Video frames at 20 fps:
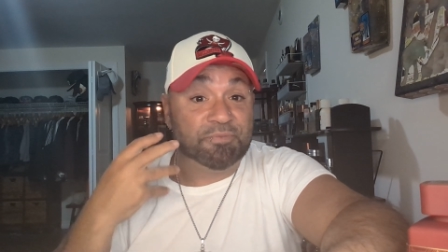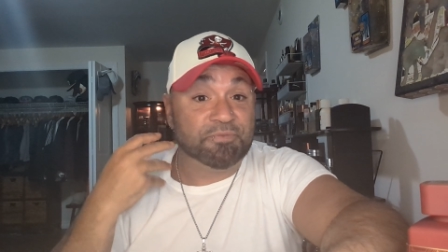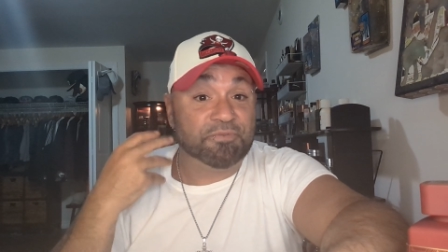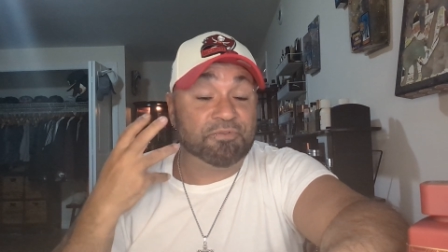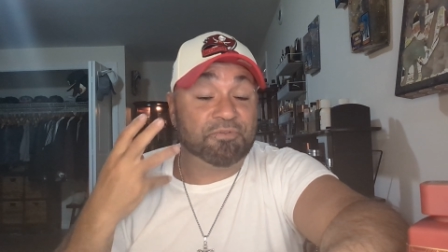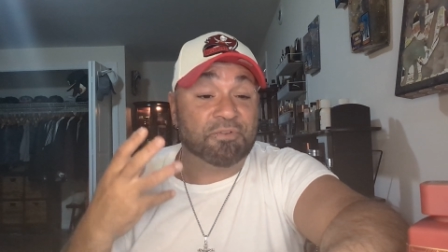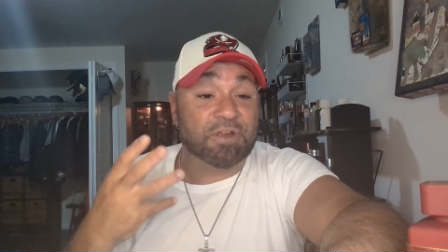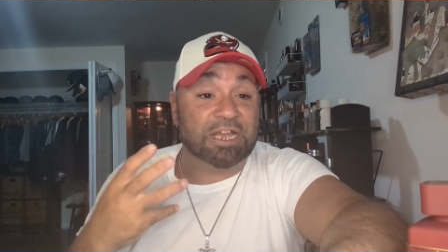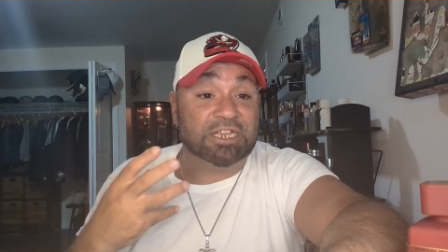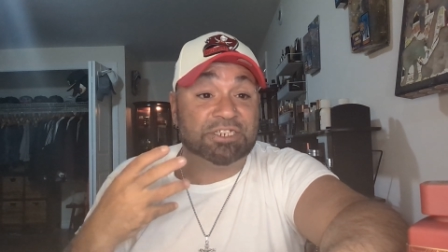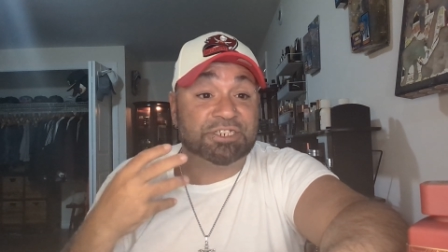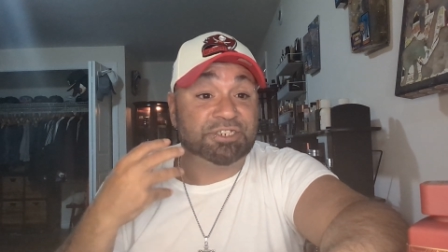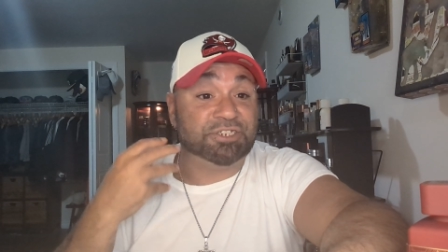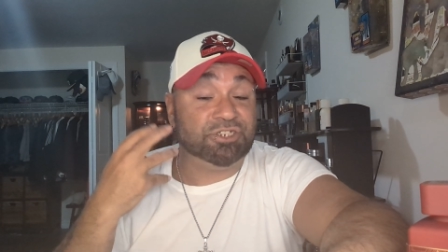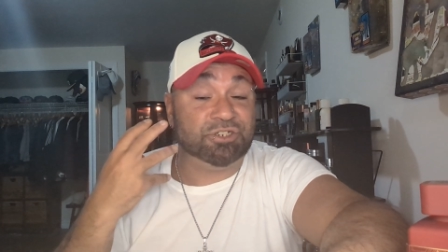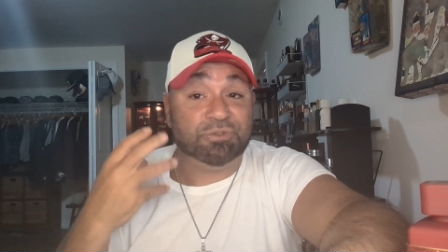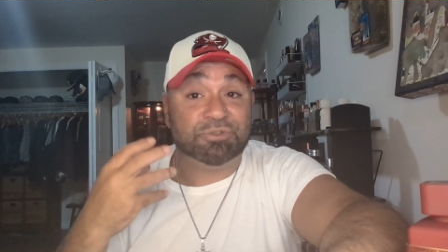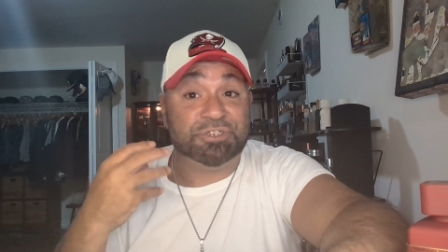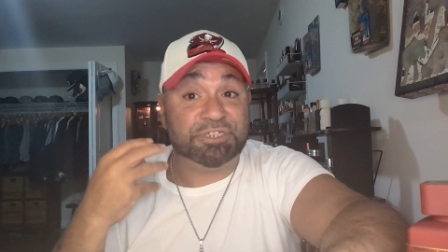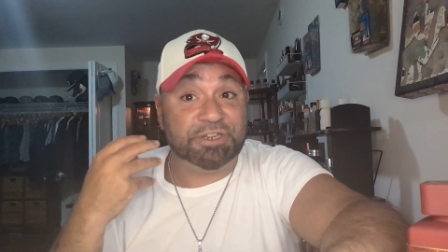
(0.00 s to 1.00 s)
fresh,
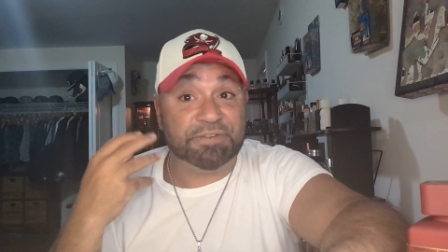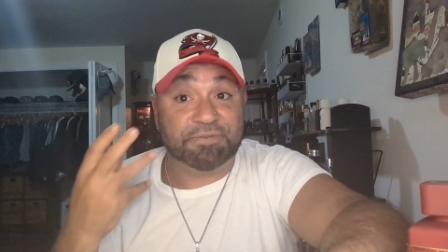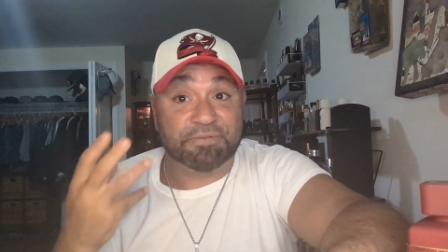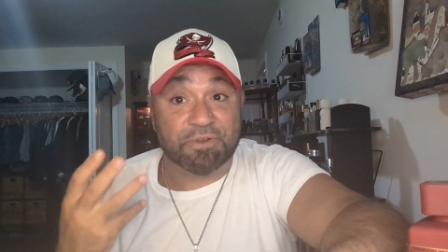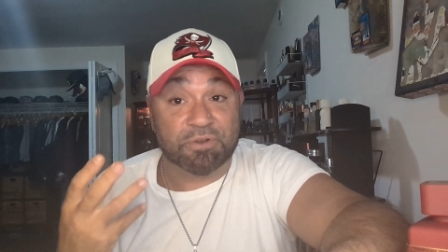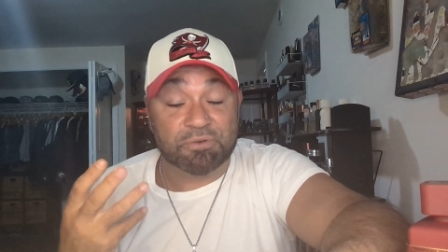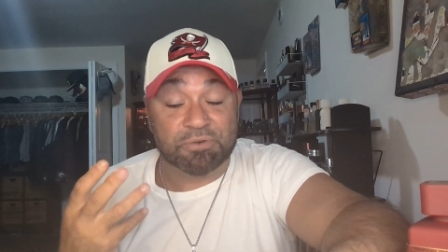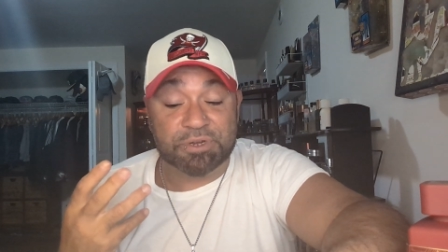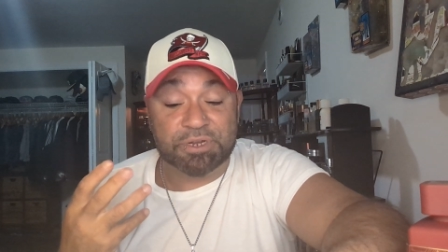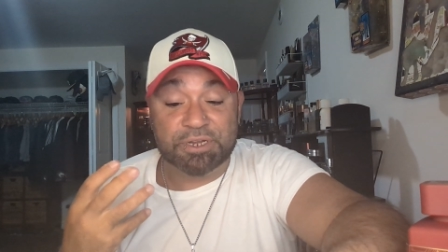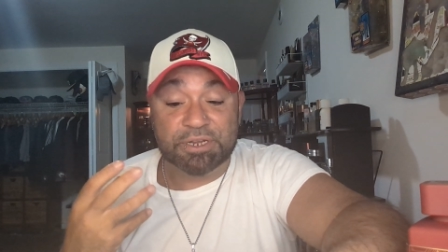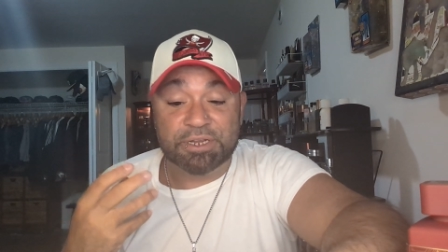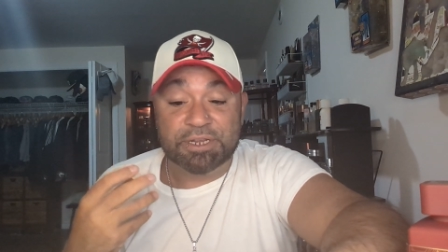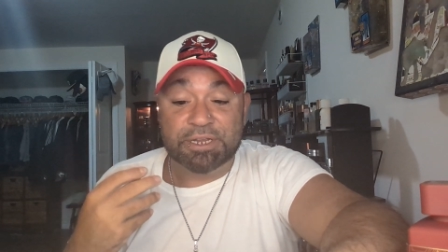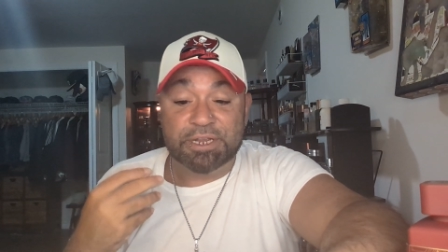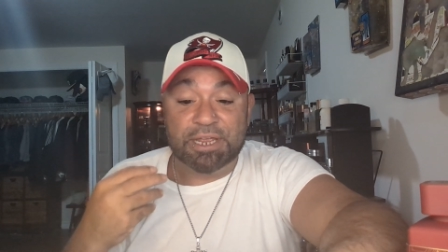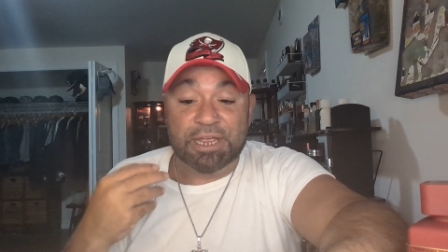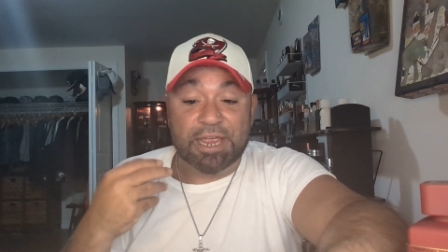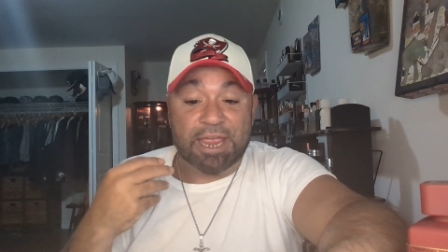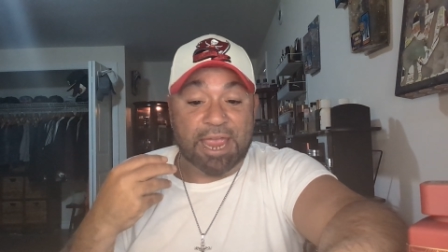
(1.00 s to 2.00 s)
juicy fruit,
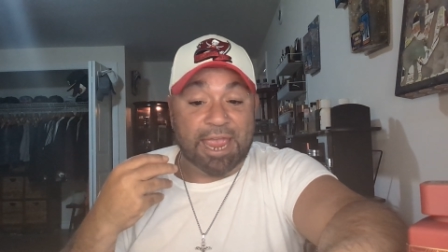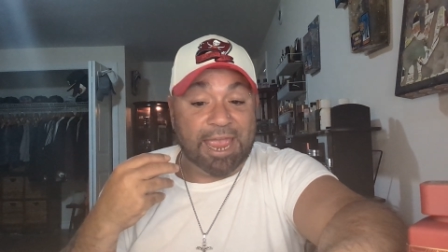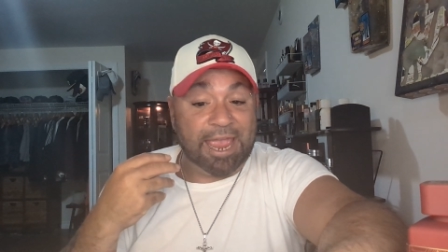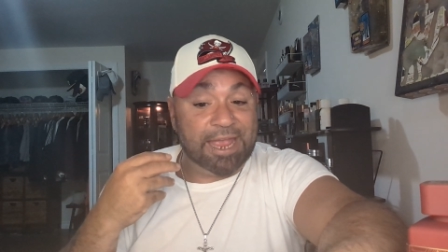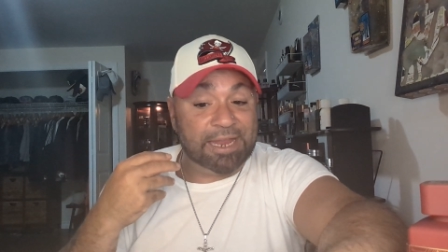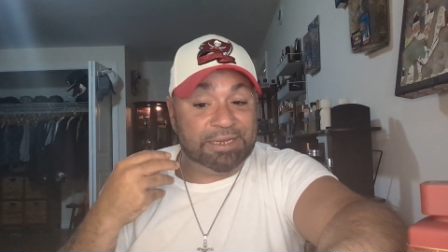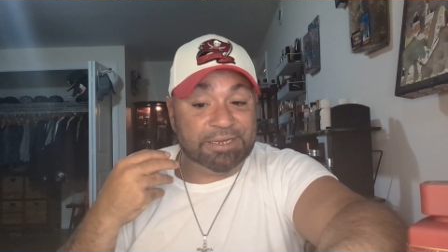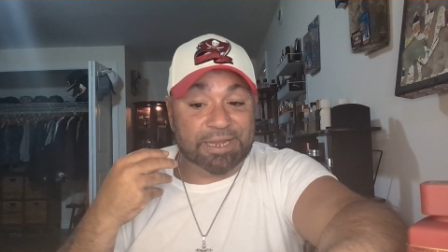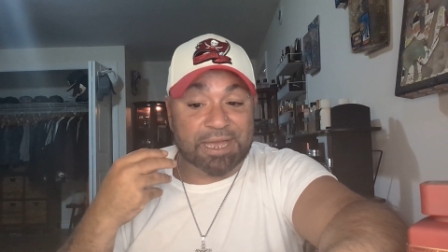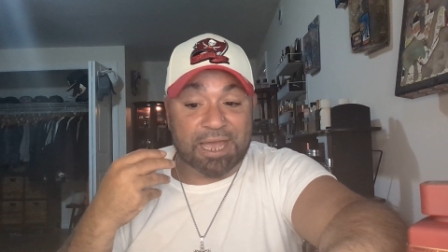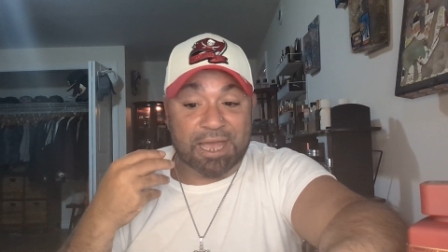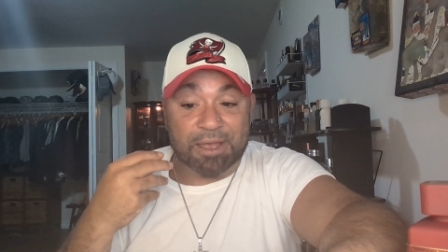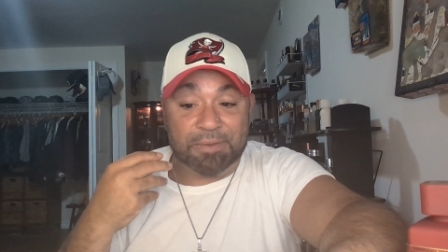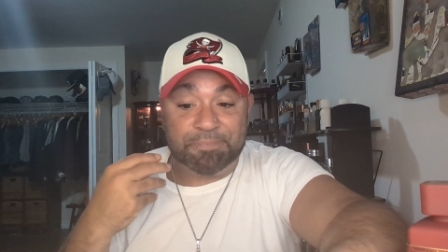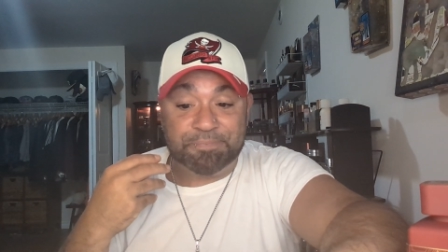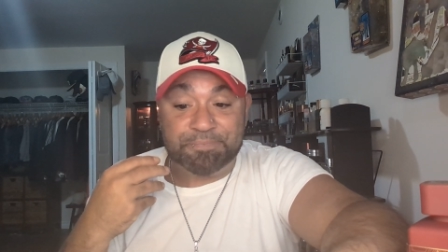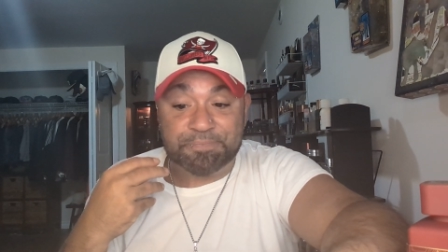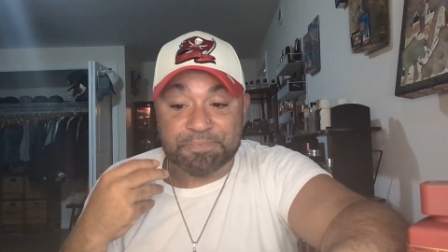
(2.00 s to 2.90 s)
and uh,